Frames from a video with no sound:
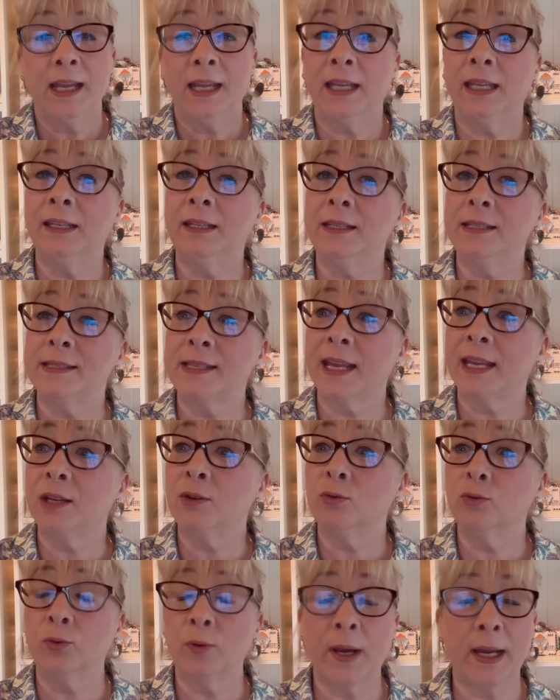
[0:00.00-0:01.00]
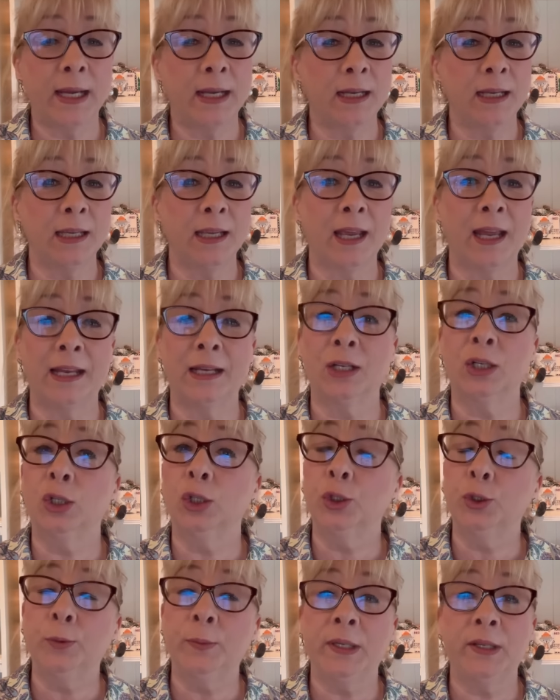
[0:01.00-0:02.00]
It is a rainy and
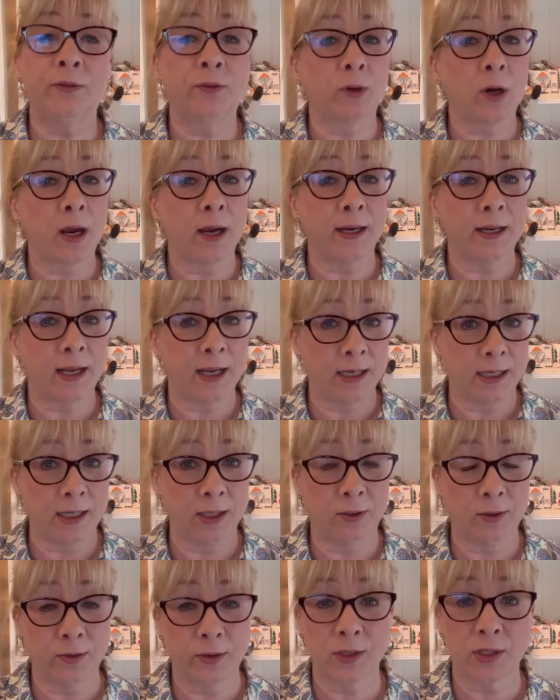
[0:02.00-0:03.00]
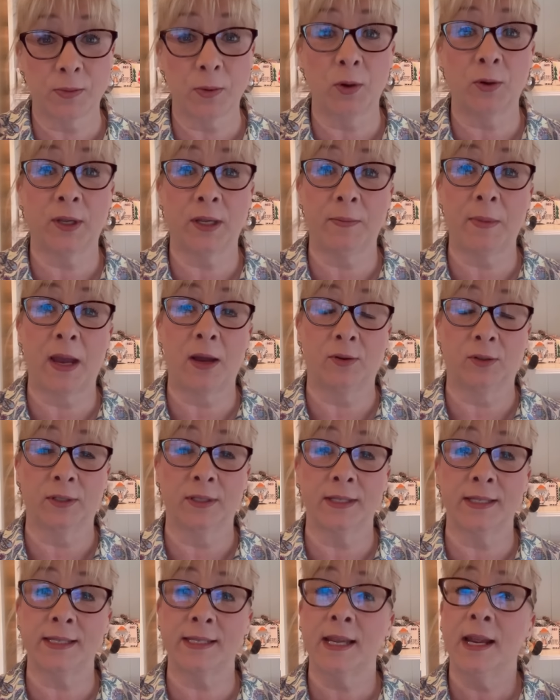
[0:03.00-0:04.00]
gloomy Friday here in the Smoky
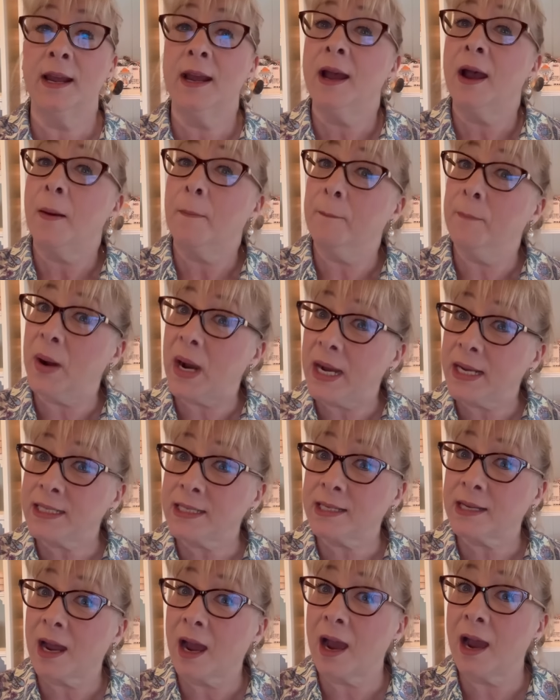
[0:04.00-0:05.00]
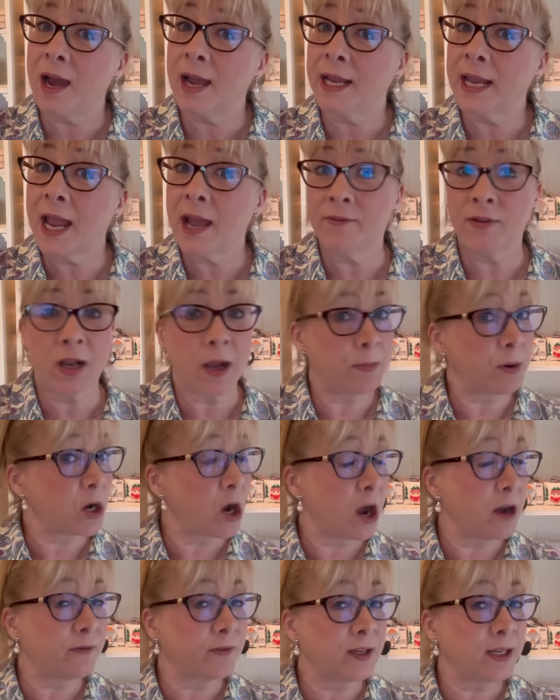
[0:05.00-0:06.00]
Mountains, but I have a cup of
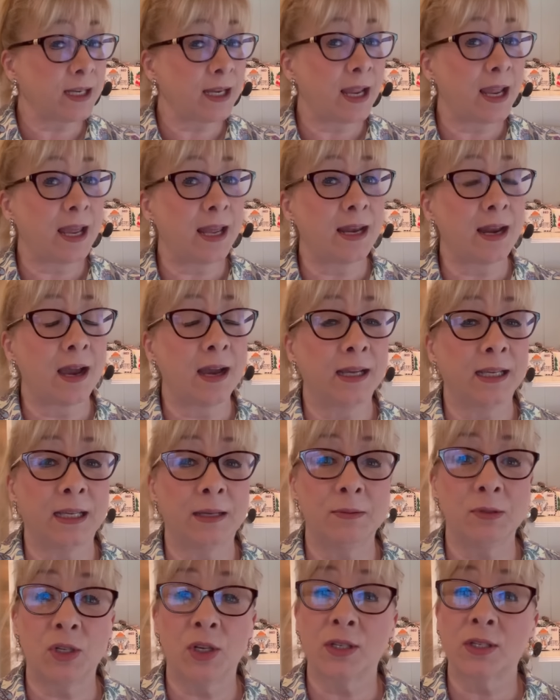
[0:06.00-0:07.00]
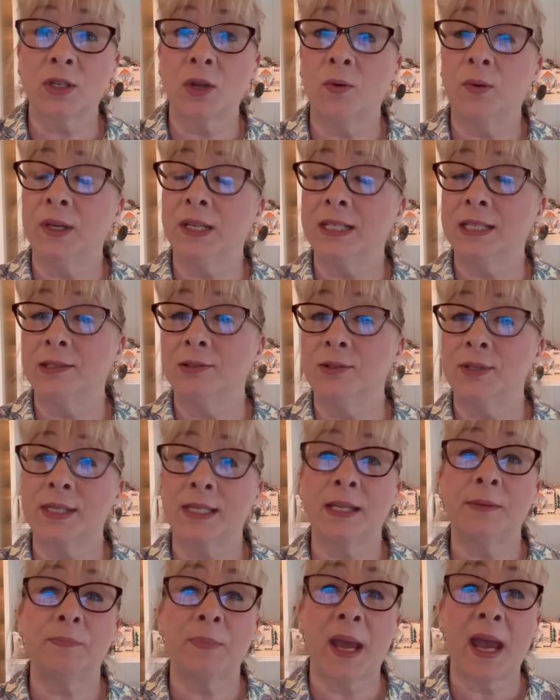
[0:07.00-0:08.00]
coffee and I am just going to
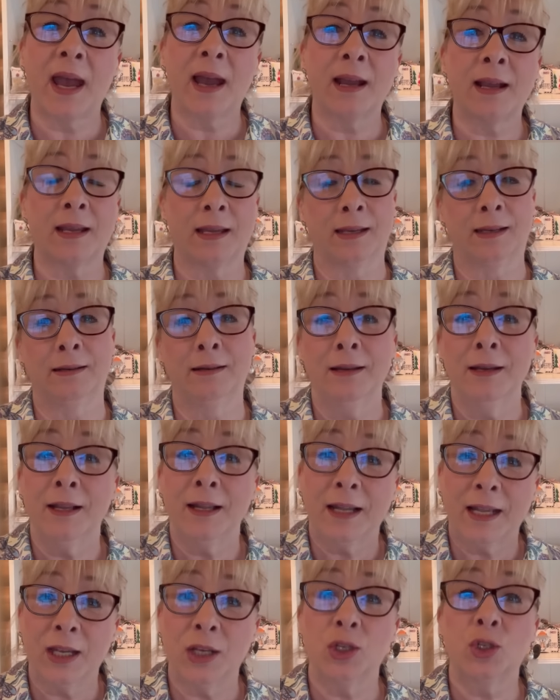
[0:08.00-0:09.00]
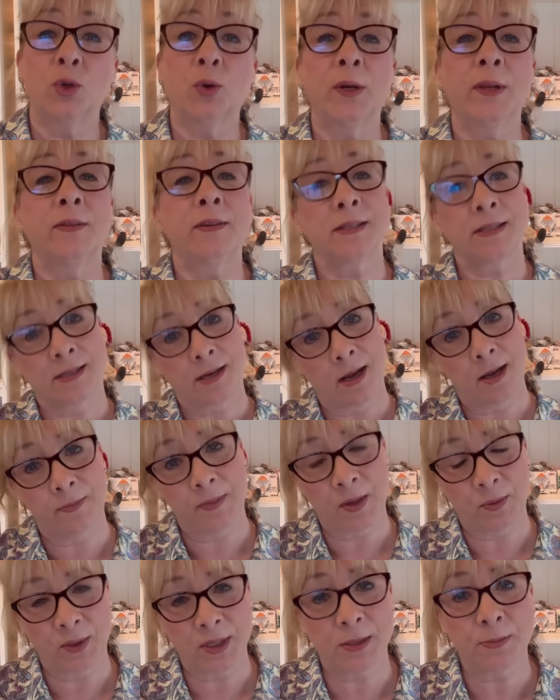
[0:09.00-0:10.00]
sit back and enjoy this time
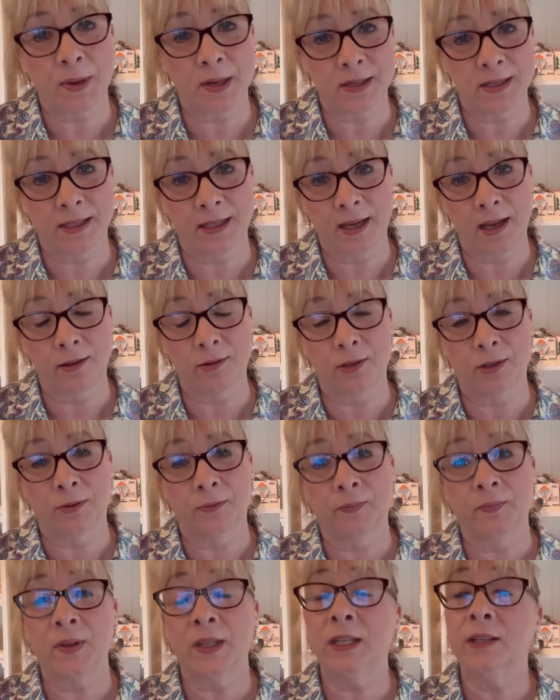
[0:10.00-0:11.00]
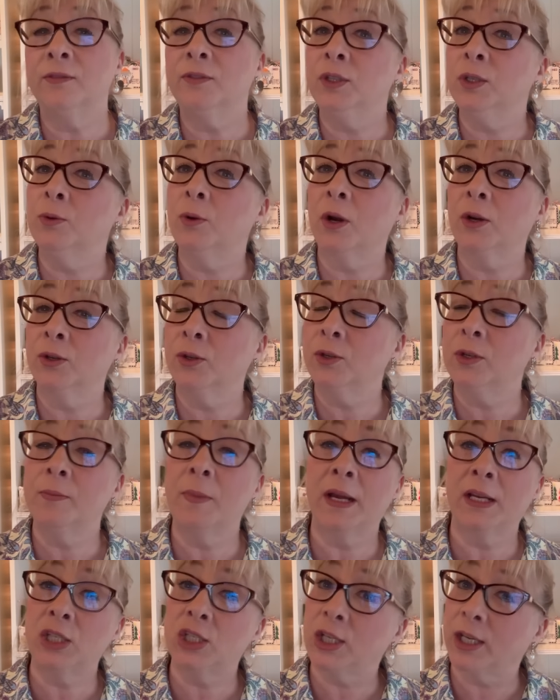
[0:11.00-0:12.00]
that we spend together. If you are new to
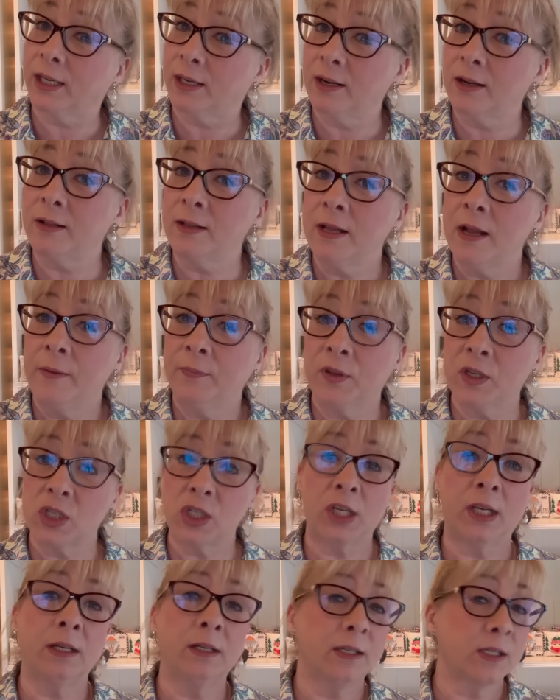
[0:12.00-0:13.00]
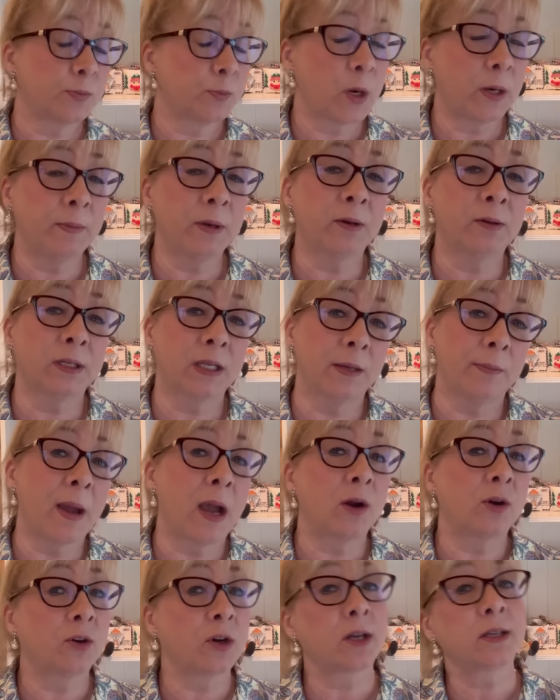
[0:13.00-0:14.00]
my channel, this channel is primarily
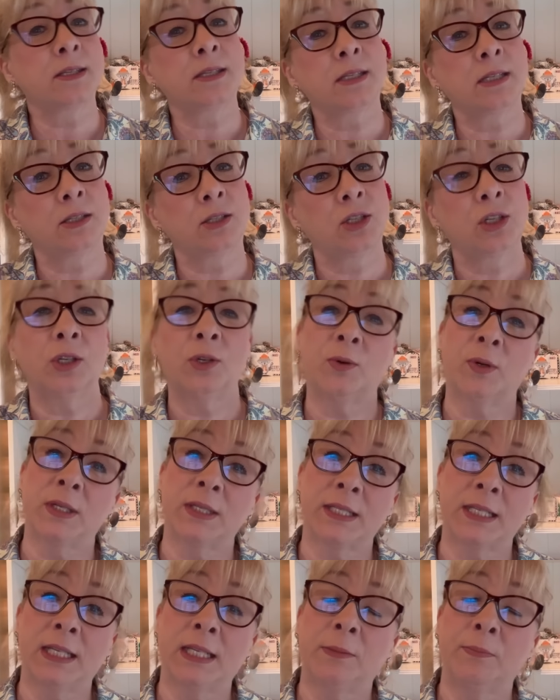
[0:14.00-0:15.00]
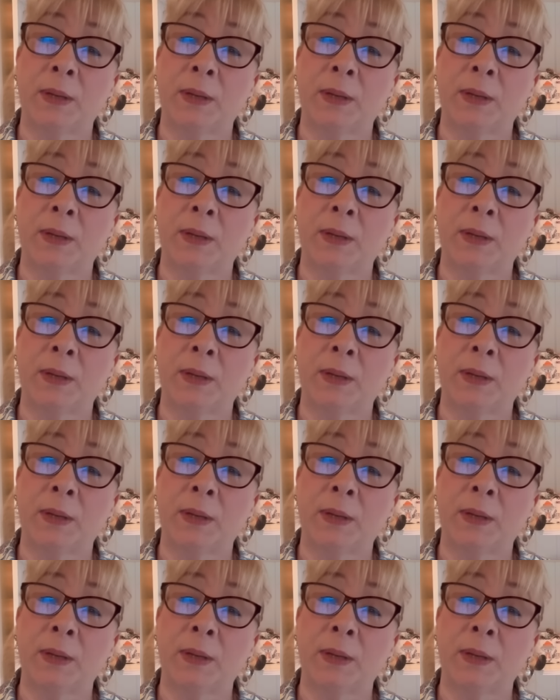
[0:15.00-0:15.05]
about cross-stitch and quilting and